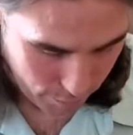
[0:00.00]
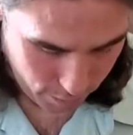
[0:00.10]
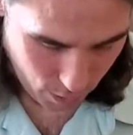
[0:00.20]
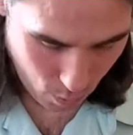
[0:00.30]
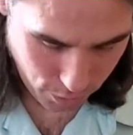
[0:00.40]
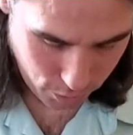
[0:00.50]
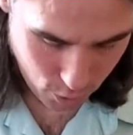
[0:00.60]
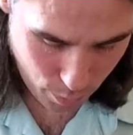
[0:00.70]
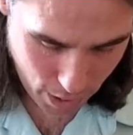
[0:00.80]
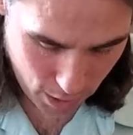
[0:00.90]
That wasn't
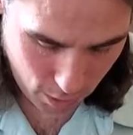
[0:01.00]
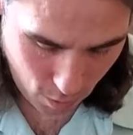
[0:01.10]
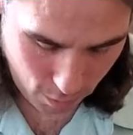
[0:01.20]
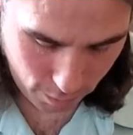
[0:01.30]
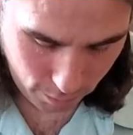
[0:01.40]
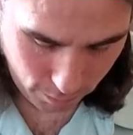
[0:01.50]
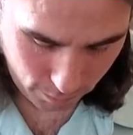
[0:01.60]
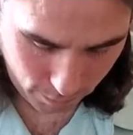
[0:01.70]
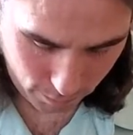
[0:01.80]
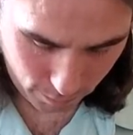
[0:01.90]
too bad going
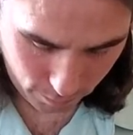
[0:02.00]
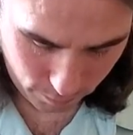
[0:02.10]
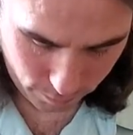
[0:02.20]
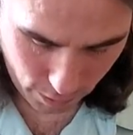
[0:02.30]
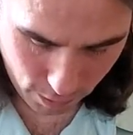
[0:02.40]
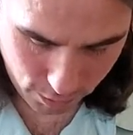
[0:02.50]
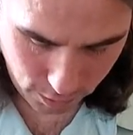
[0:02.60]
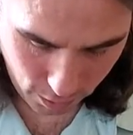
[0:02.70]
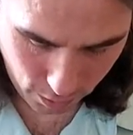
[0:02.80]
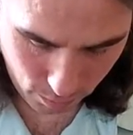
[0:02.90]
very
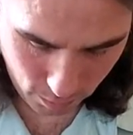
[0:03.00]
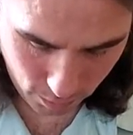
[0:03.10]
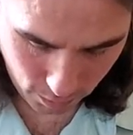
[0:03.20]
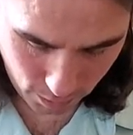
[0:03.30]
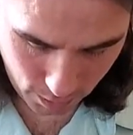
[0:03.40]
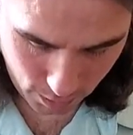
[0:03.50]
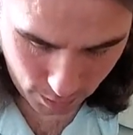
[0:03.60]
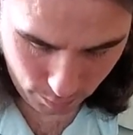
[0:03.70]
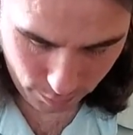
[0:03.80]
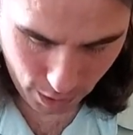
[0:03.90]
slow.
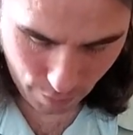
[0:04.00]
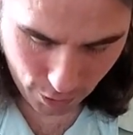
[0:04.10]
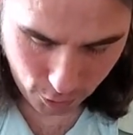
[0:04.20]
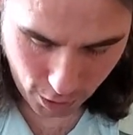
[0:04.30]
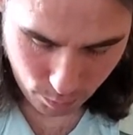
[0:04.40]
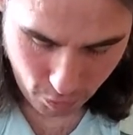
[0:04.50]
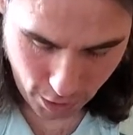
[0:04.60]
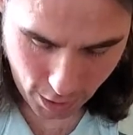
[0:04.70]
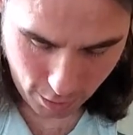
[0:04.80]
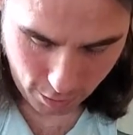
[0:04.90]
But now if I try to
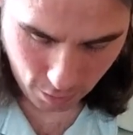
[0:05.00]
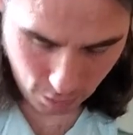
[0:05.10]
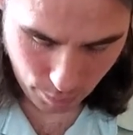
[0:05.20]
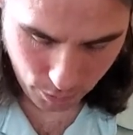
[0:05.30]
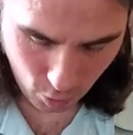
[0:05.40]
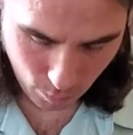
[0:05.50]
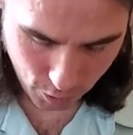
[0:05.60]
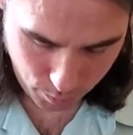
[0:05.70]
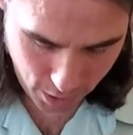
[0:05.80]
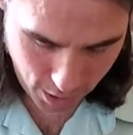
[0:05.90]
bring it up to normal
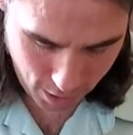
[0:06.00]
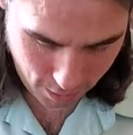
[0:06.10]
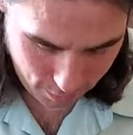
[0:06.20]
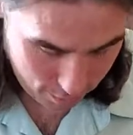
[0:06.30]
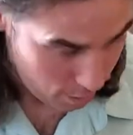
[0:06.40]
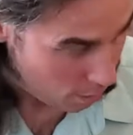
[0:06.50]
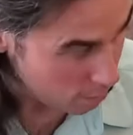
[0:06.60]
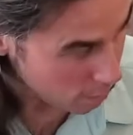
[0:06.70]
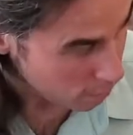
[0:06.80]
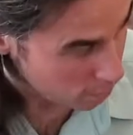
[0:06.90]
speed, this is how it's
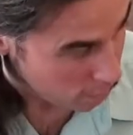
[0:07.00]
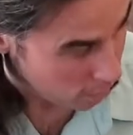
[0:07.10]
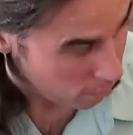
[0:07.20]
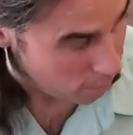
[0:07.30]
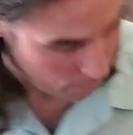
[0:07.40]
going to sound.